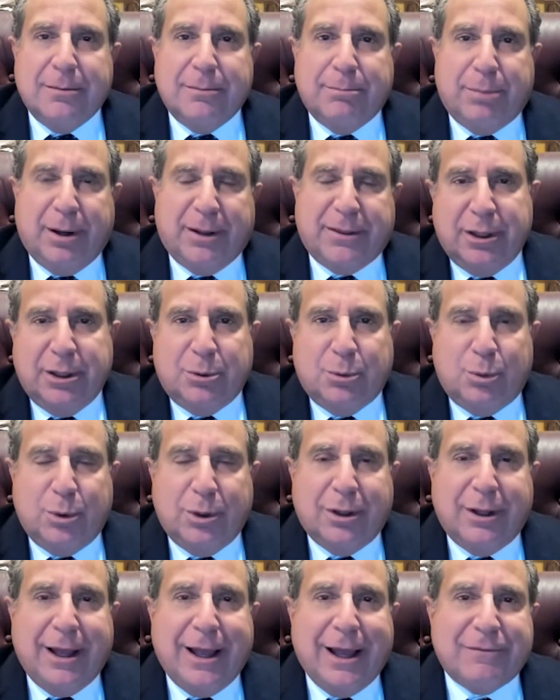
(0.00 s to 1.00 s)
but it
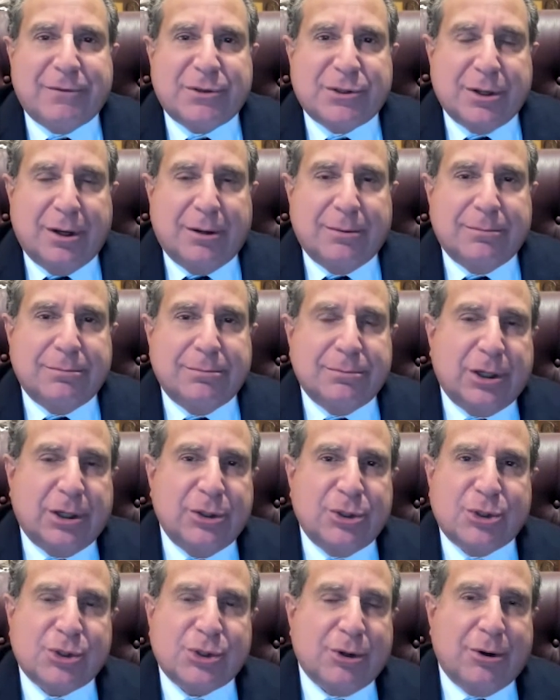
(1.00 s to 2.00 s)
will have some
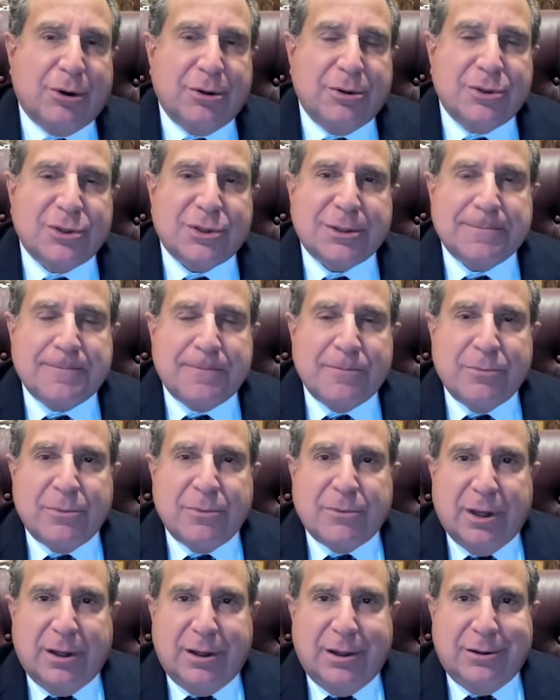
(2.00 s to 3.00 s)
concerns
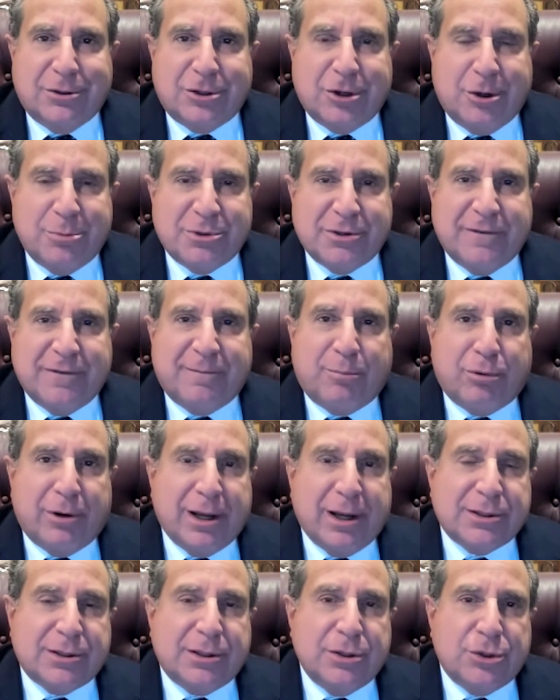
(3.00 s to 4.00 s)
in terms of
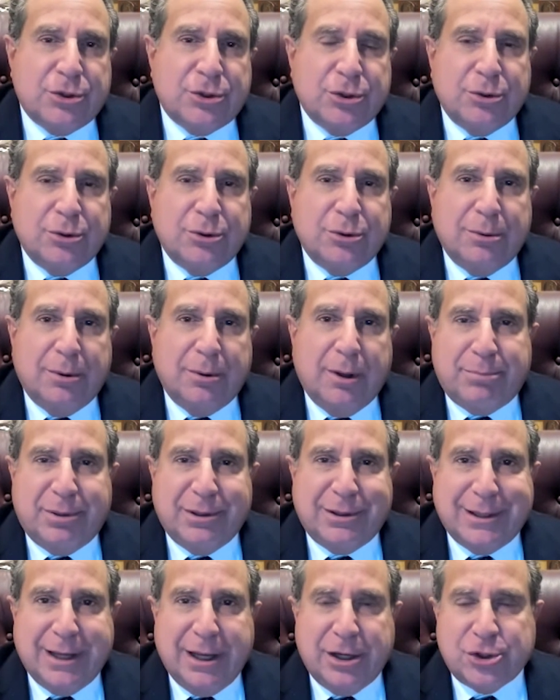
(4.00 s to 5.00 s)
breast tissue
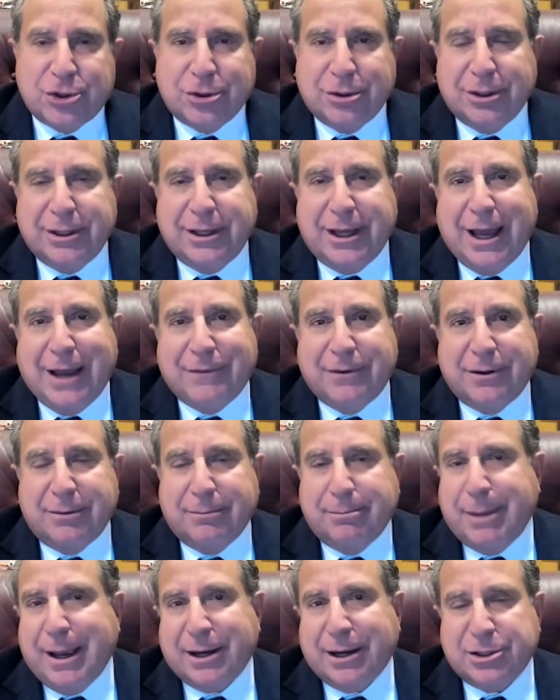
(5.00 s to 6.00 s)
potentially
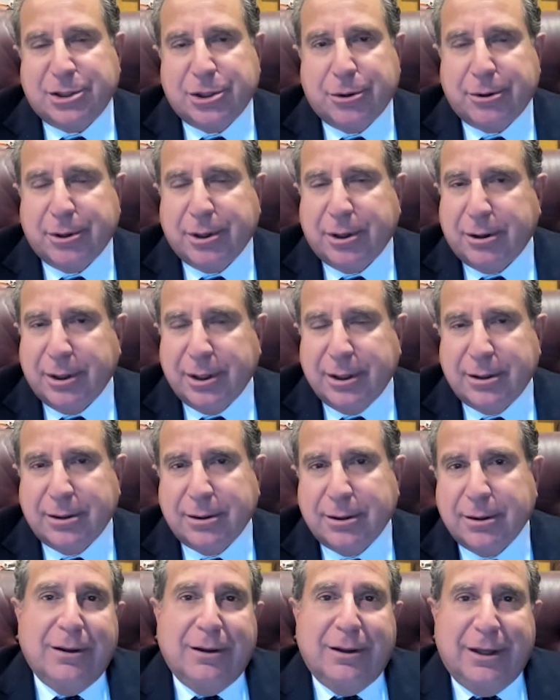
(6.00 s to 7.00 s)
having bacteria
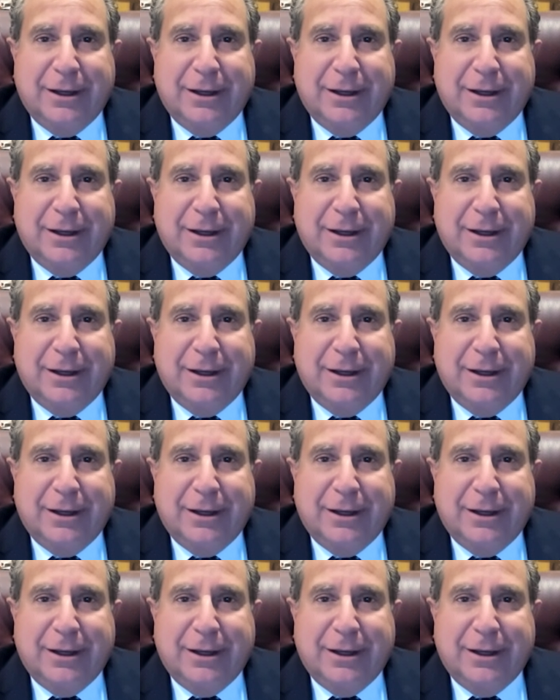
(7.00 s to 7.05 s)
in.